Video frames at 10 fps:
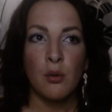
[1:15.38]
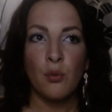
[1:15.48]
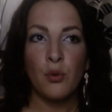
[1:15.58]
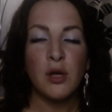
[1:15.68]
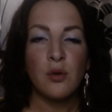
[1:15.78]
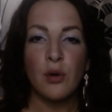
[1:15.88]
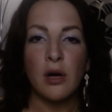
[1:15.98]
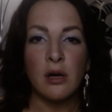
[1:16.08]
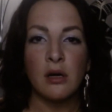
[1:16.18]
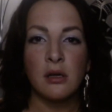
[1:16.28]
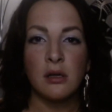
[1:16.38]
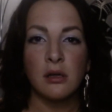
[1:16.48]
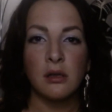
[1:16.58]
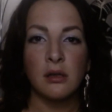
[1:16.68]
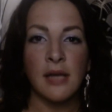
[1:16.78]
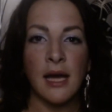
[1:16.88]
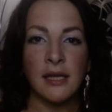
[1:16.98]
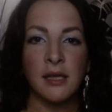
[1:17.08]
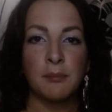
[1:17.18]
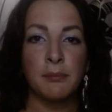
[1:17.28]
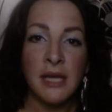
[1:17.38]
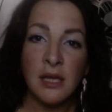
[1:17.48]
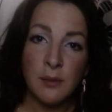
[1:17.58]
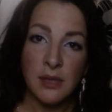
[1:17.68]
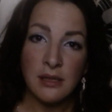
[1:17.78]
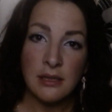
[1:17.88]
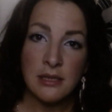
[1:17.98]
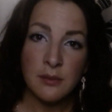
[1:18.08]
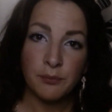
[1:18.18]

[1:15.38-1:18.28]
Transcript: we were like babies